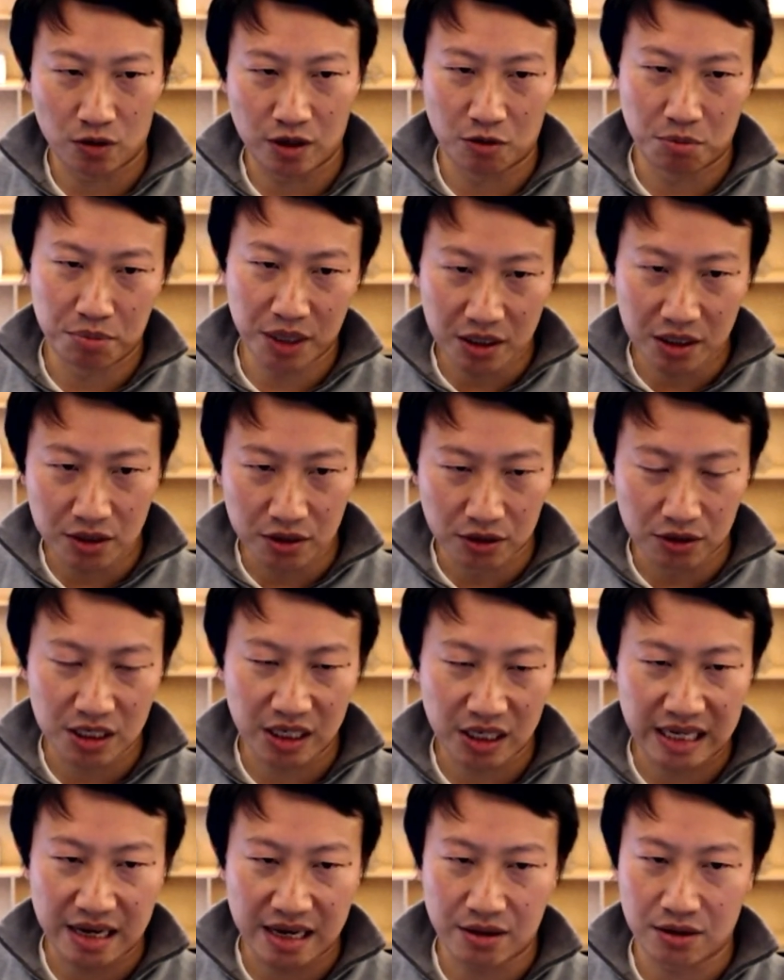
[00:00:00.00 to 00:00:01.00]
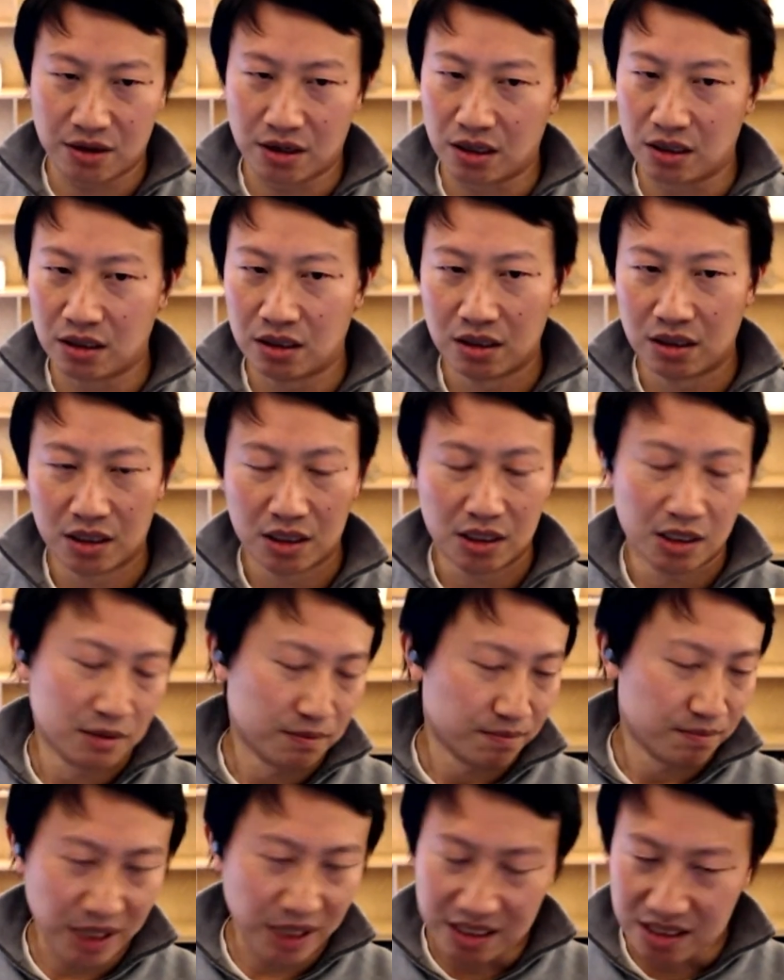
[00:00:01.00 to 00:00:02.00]
they'll bundle together,
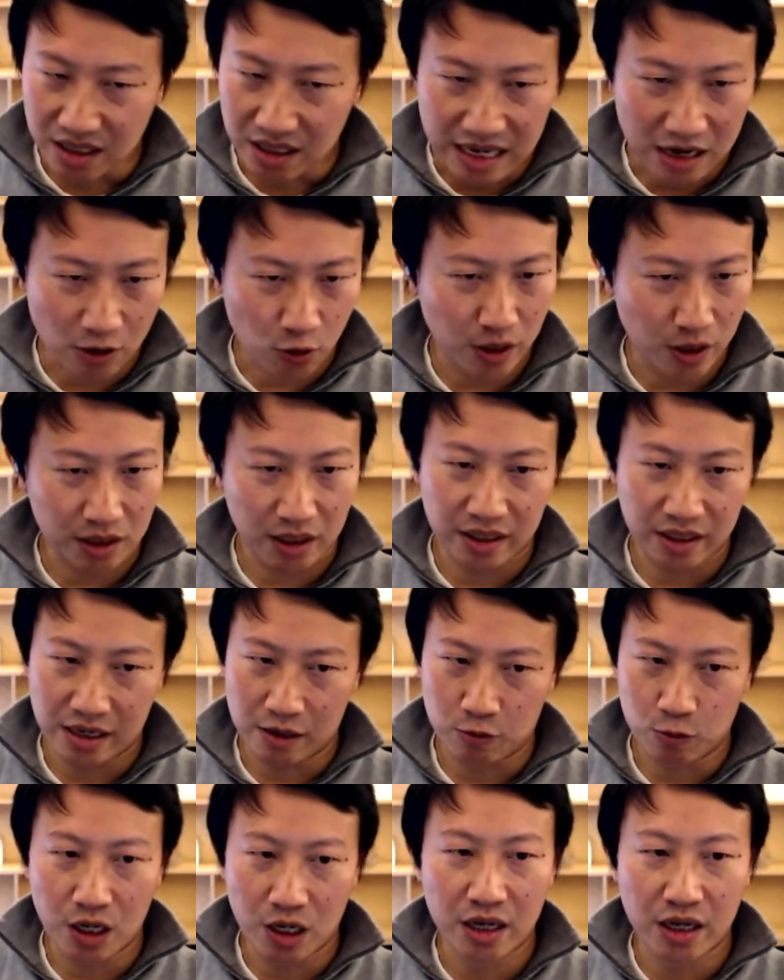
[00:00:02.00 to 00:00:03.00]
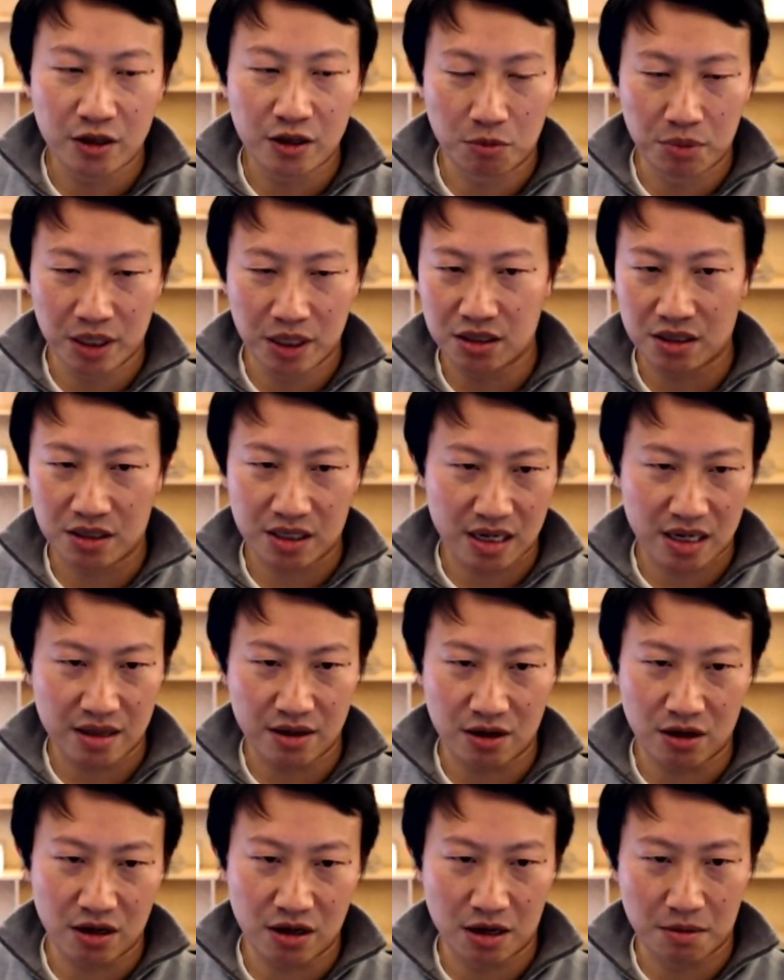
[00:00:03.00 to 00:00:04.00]
based on how quickly they run, they'll bundle
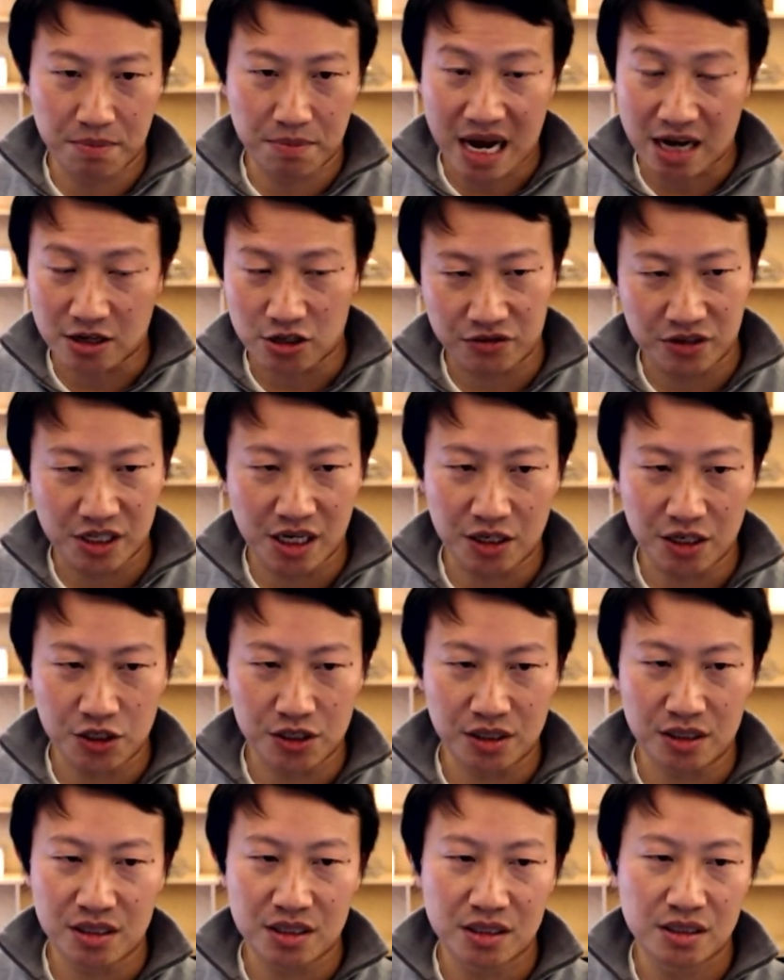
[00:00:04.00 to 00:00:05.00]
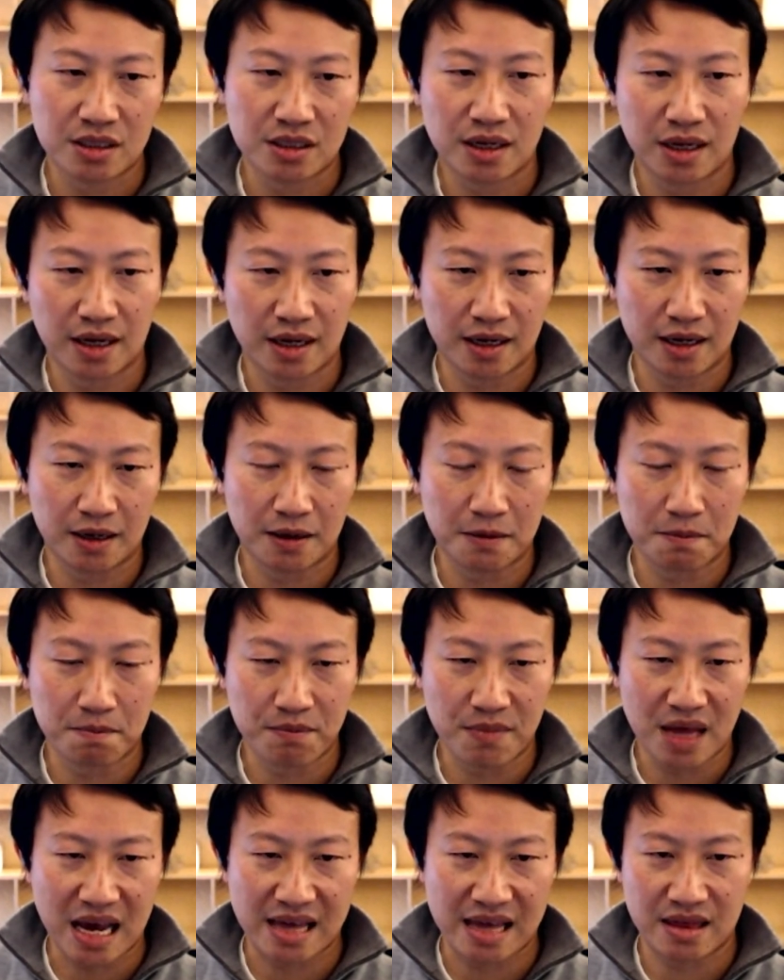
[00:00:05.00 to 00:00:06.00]
together a batch of changes
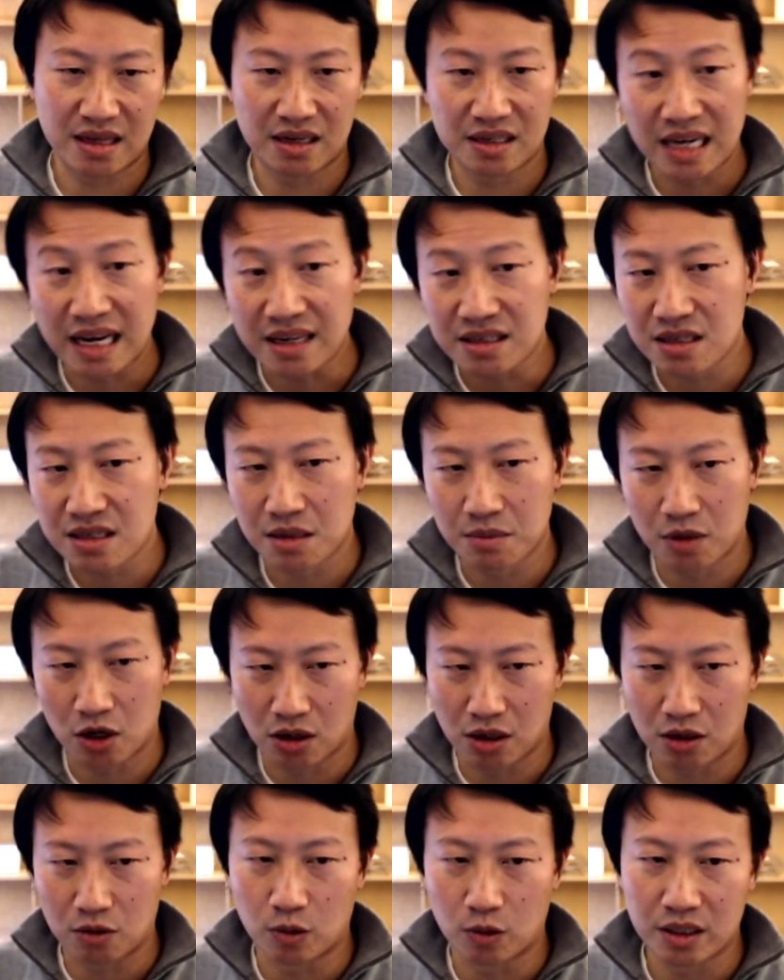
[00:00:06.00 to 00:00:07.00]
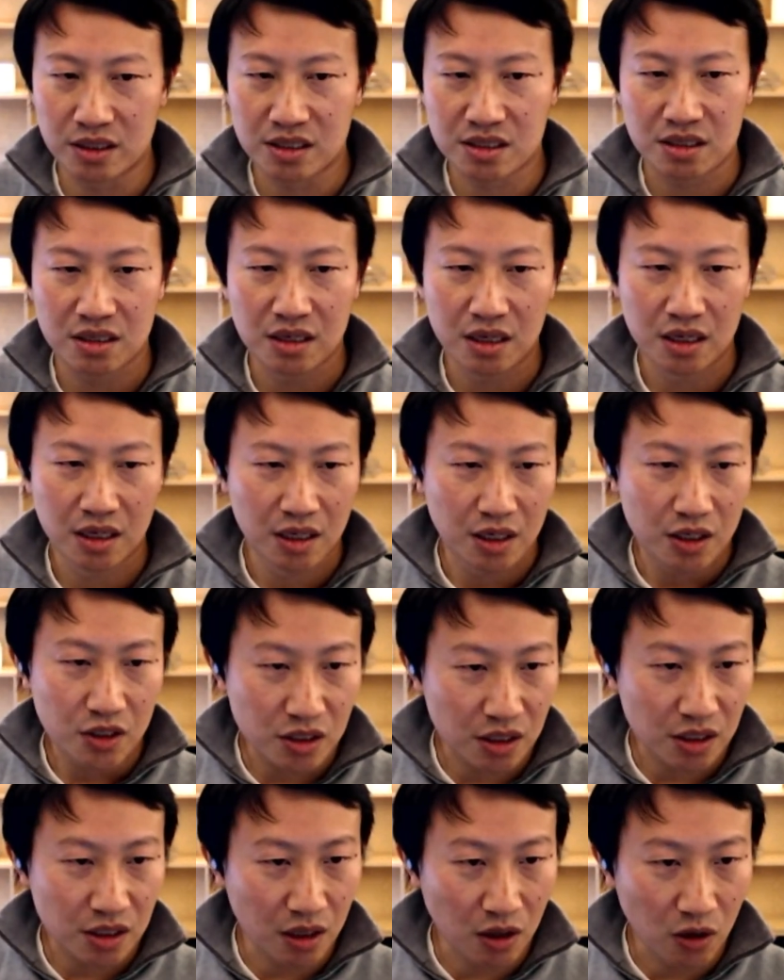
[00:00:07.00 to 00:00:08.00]
and then test them all at once.
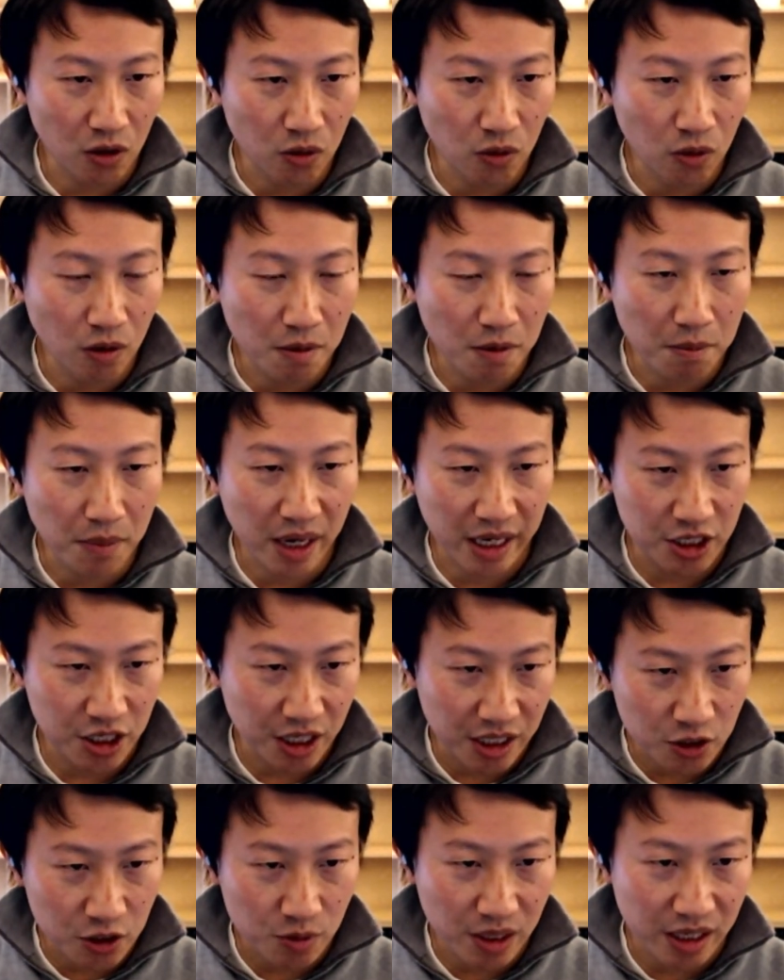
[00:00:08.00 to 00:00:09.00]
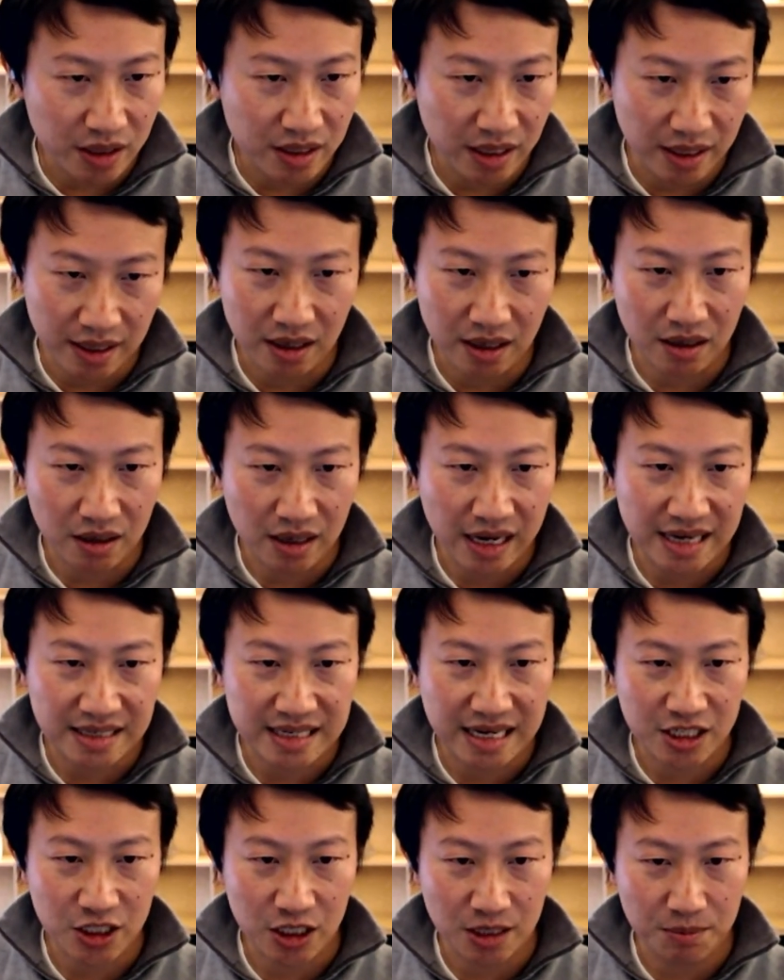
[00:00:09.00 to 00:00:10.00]
So my change right there has
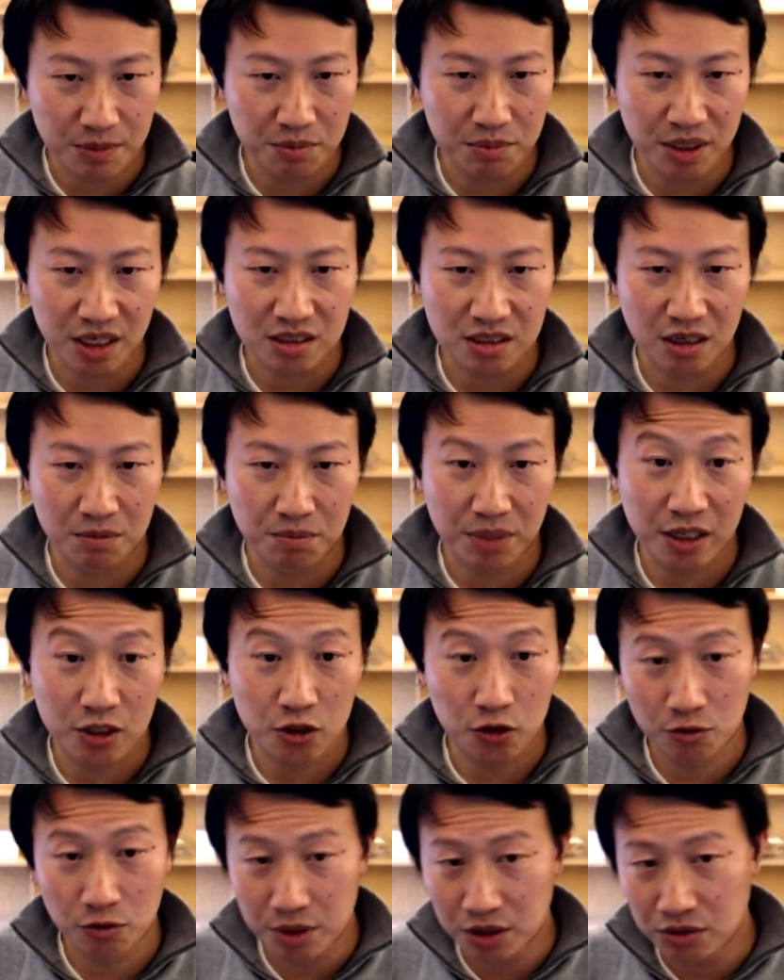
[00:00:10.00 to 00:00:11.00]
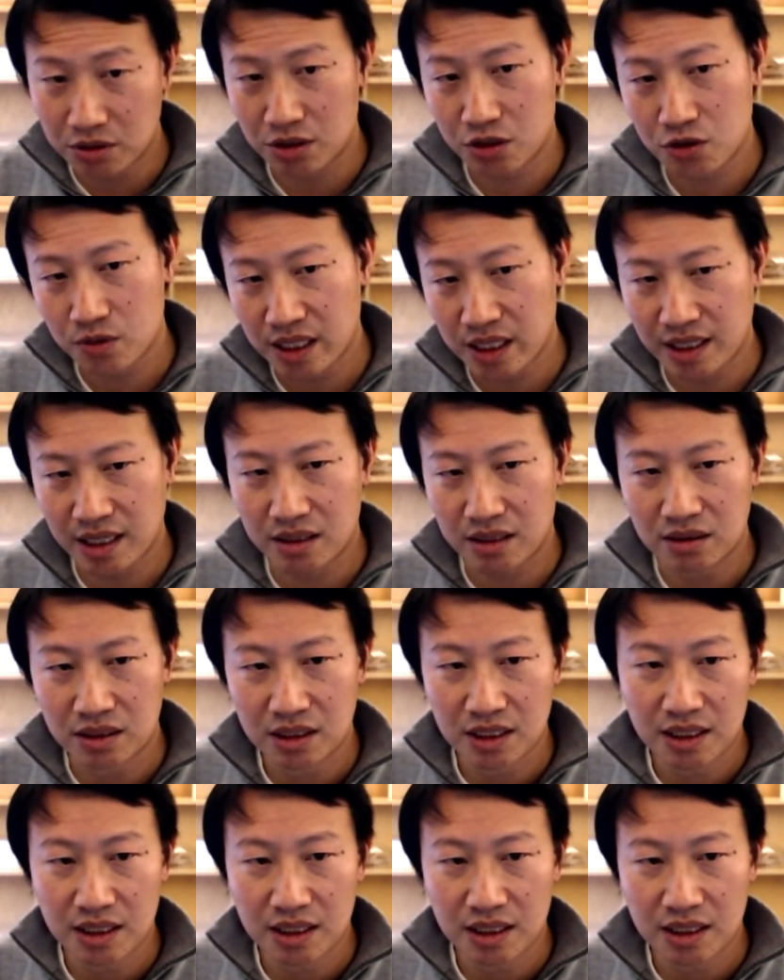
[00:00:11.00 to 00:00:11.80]
actually been picked up by 2 builders right now.